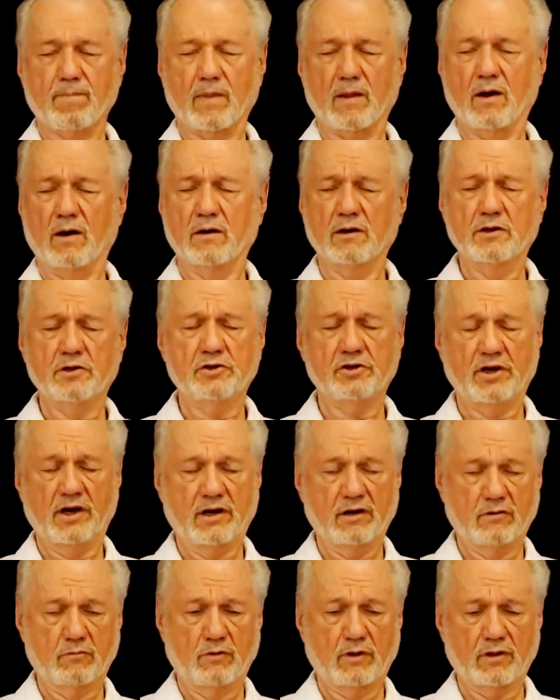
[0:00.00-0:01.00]
on a
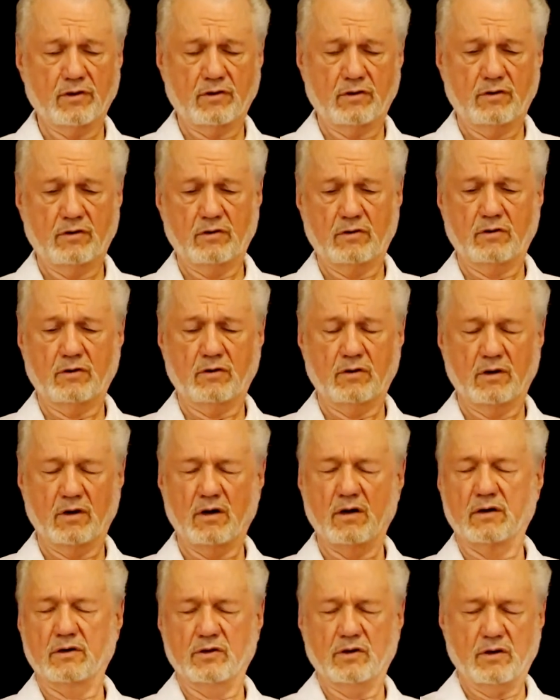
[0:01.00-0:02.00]
chair
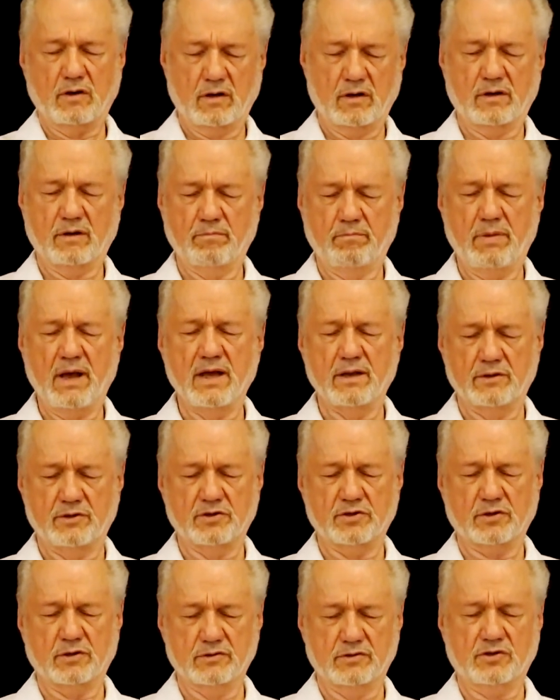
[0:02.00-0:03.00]
on a bench,
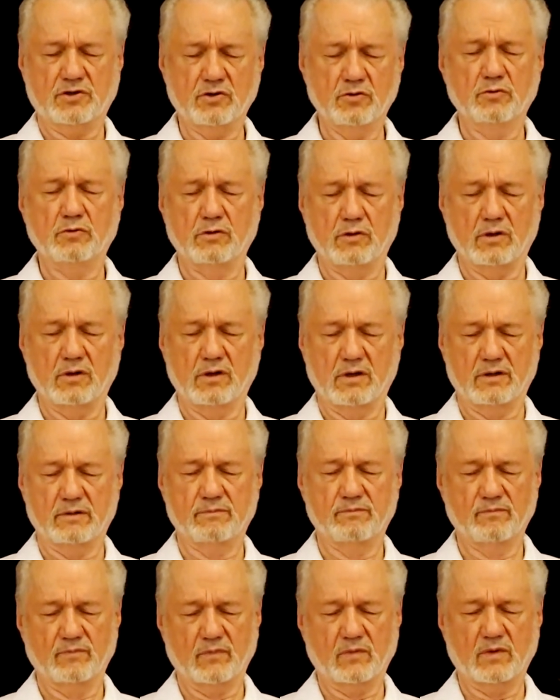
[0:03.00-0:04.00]
a stool,
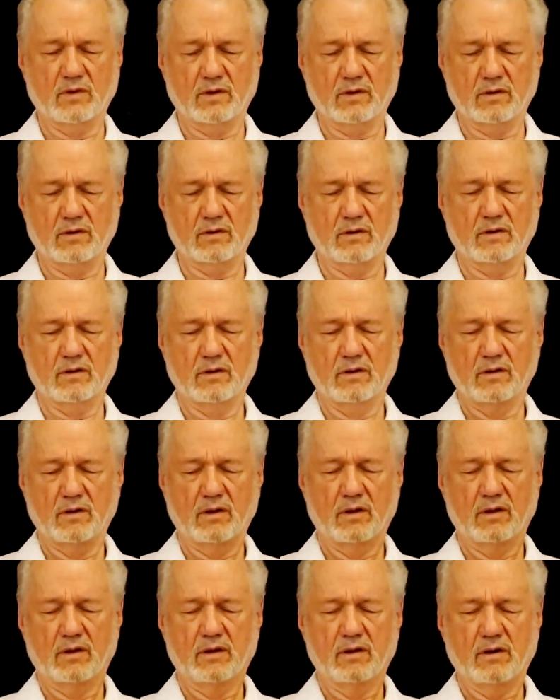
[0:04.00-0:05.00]

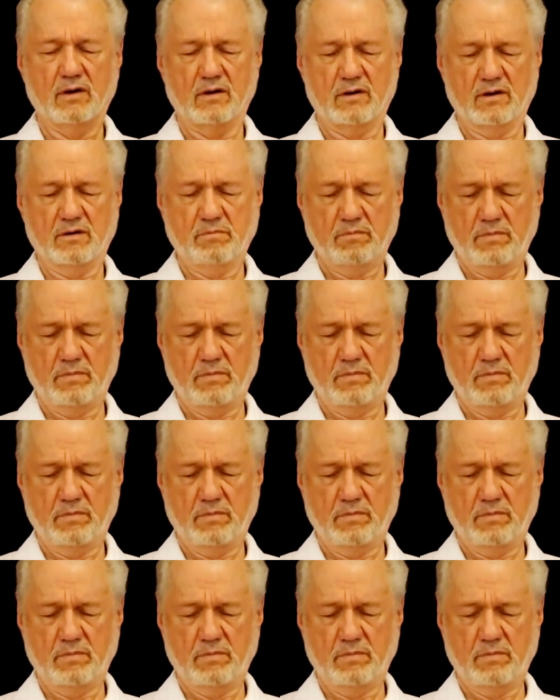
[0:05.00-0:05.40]
on